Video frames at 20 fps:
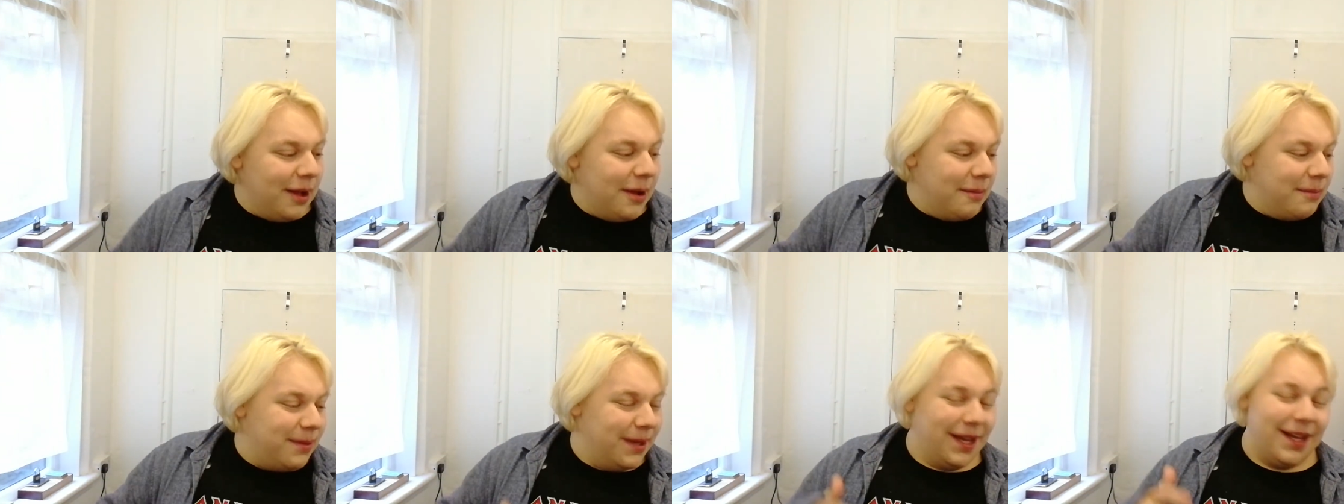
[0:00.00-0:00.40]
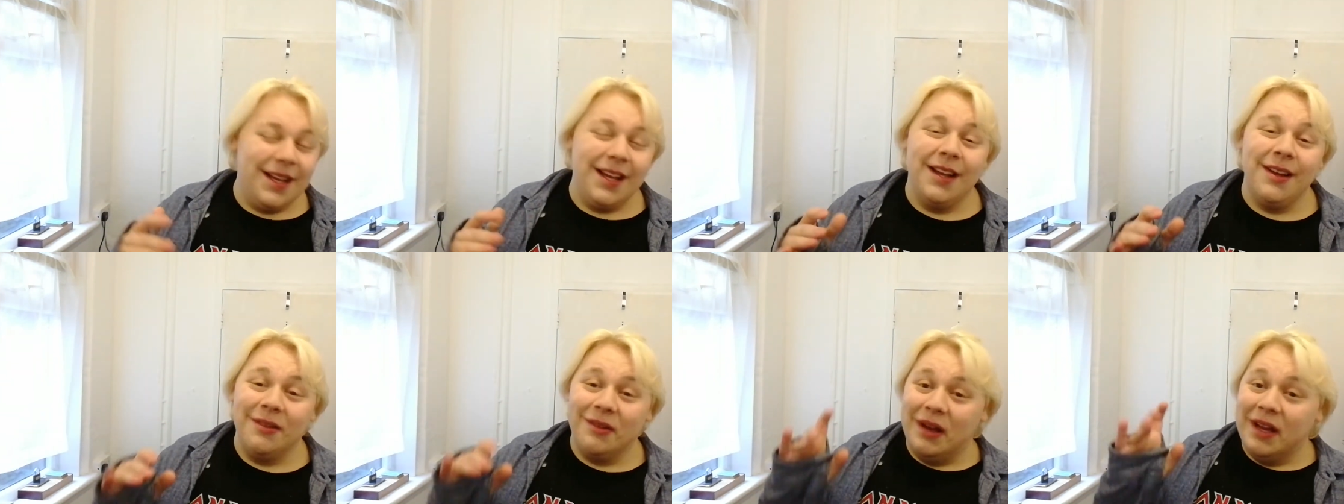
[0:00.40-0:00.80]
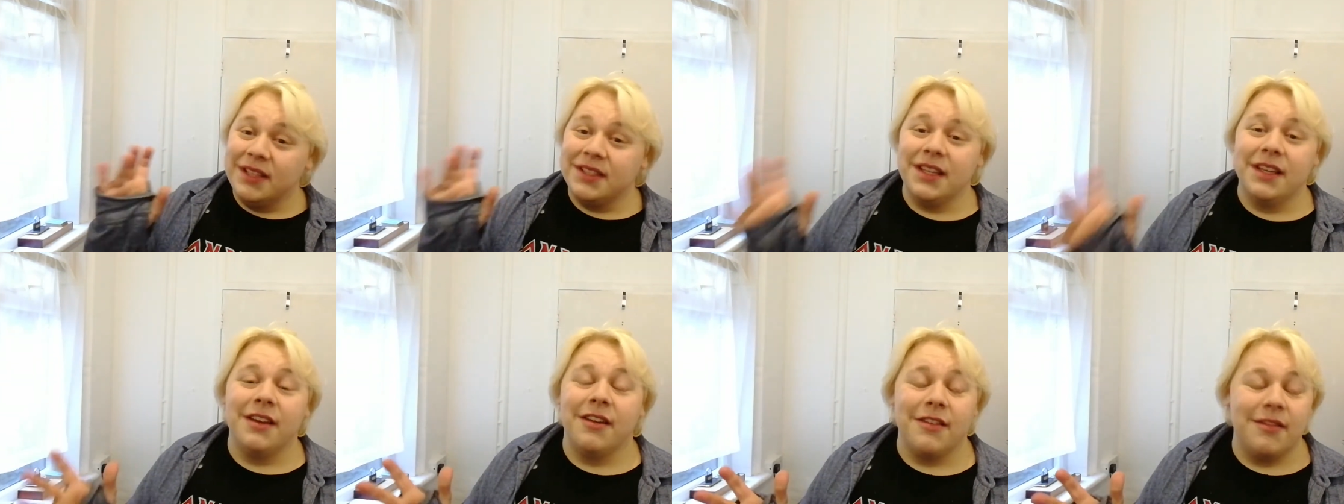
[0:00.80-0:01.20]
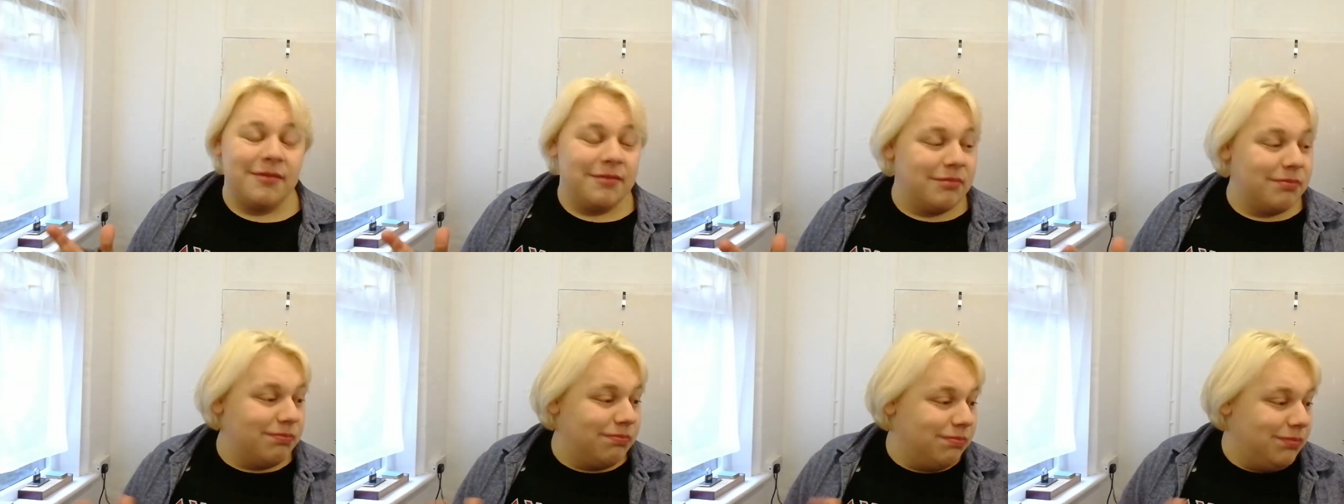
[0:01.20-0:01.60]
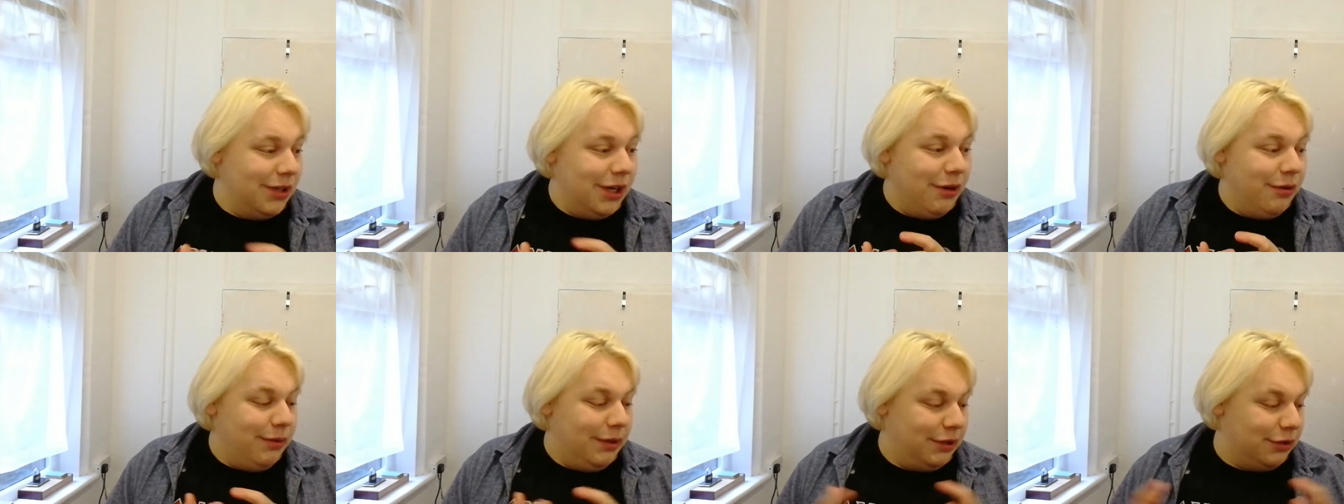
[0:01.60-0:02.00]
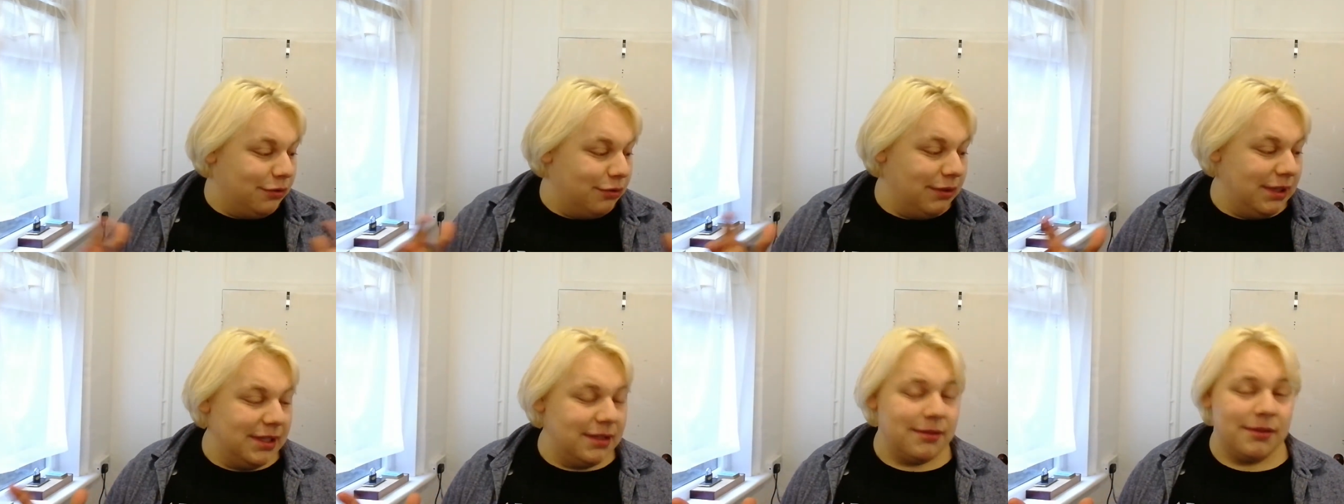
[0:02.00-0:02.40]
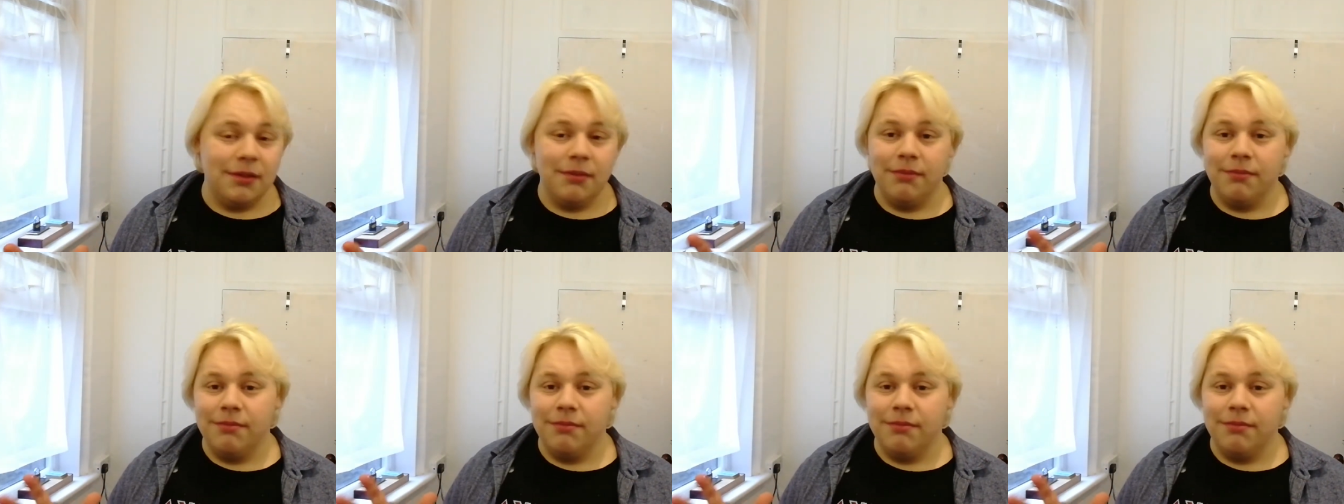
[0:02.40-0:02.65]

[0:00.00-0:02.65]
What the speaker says: But as I, increase